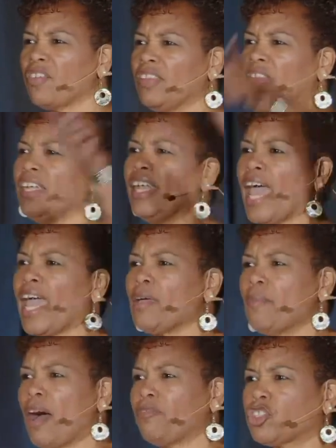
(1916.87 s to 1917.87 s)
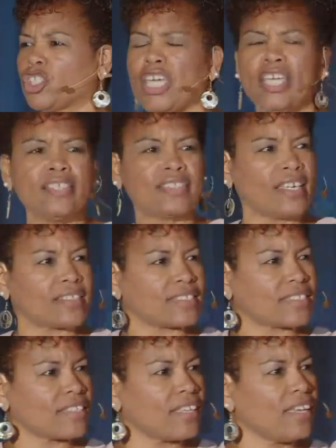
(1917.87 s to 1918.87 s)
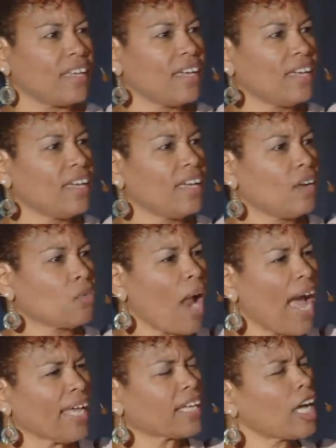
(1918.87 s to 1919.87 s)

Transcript: in the name of Jesus, right?